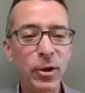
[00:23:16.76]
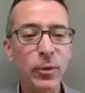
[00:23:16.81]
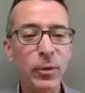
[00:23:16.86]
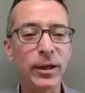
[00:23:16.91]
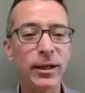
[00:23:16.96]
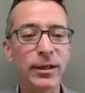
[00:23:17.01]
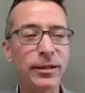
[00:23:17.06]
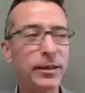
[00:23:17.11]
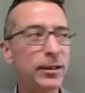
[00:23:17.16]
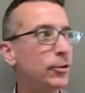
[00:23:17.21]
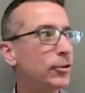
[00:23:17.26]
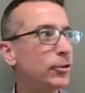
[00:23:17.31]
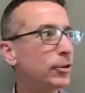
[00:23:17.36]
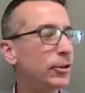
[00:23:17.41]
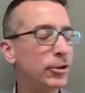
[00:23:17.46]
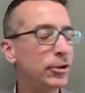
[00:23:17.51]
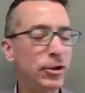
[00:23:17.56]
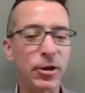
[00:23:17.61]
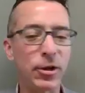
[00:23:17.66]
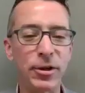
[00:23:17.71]
Noah, you
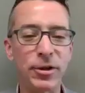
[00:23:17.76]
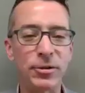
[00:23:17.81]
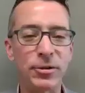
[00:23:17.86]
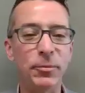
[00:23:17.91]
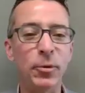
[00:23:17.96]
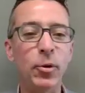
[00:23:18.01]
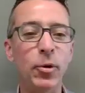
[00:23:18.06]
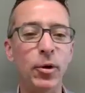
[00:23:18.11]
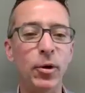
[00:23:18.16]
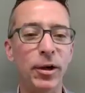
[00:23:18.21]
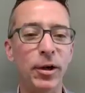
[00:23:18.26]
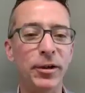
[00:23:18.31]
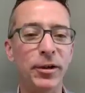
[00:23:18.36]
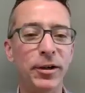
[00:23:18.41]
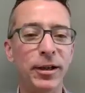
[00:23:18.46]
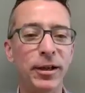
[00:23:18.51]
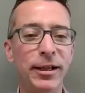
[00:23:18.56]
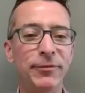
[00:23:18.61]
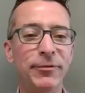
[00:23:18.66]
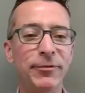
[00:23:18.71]
should charge more.
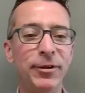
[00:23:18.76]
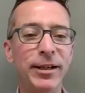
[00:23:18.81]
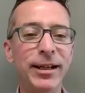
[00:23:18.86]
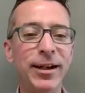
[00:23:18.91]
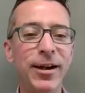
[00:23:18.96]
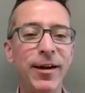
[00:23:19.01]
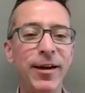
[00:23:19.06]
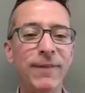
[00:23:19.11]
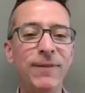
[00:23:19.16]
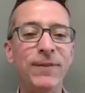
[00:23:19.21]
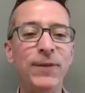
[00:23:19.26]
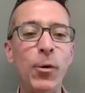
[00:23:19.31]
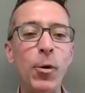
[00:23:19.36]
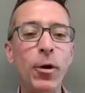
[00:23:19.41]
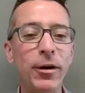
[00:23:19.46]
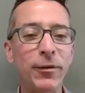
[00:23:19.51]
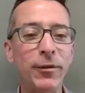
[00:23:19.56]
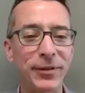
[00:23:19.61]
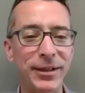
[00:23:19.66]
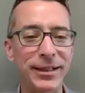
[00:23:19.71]
You're like, if you need all
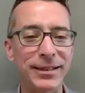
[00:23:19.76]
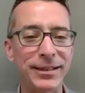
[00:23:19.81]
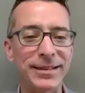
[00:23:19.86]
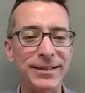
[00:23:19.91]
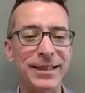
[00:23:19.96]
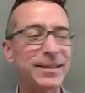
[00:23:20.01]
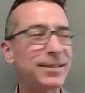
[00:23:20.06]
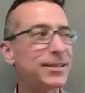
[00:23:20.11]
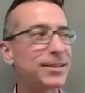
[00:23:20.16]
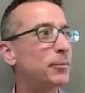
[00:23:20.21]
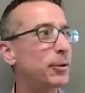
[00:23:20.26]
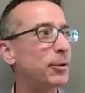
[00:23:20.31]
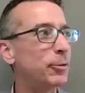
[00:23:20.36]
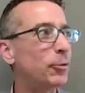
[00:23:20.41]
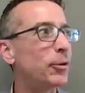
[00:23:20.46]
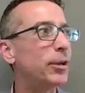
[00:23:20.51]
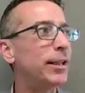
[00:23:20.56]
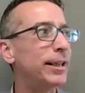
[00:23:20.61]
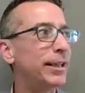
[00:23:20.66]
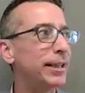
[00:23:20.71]
four of us, that's gonna be
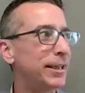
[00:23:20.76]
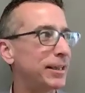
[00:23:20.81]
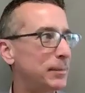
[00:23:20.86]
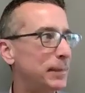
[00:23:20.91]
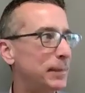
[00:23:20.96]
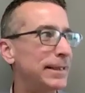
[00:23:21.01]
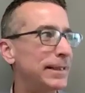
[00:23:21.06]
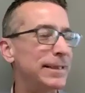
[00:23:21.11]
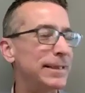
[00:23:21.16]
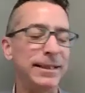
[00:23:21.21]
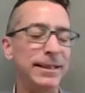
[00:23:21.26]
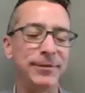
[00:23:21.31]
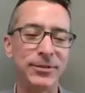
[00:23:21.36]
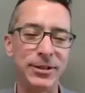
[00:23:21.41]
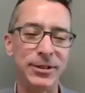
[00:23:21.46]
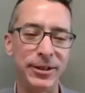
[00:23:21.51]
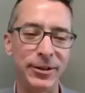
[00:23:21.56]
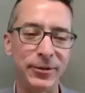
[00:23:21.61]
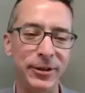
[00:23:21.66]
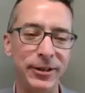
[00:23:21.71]
really
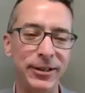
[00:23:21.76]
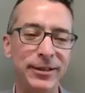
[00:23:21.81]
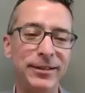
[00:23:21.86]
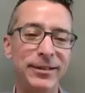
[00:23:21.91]
expensive. So